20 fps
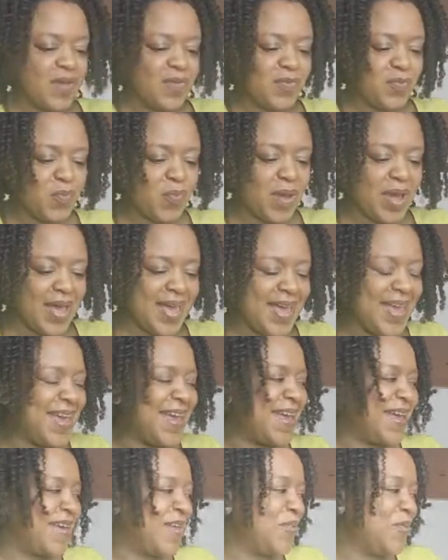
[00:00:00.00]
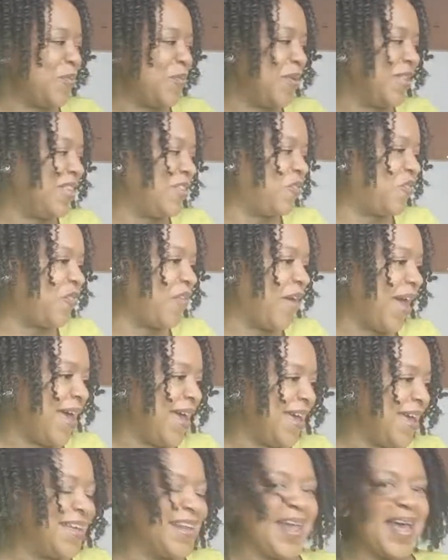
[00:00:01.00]
Why? What's
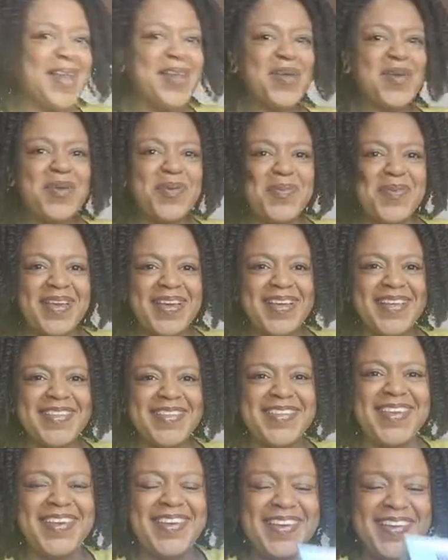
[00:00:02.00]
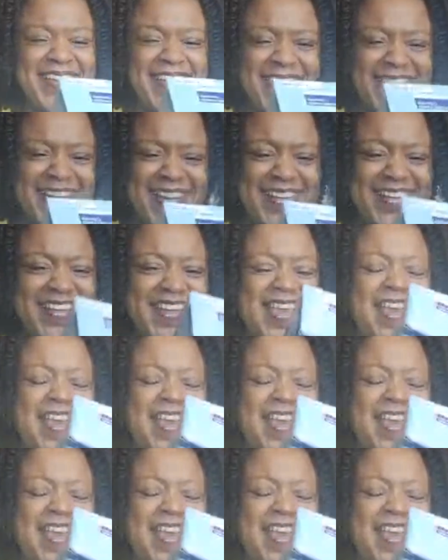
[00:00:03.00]
fine? I know who it is.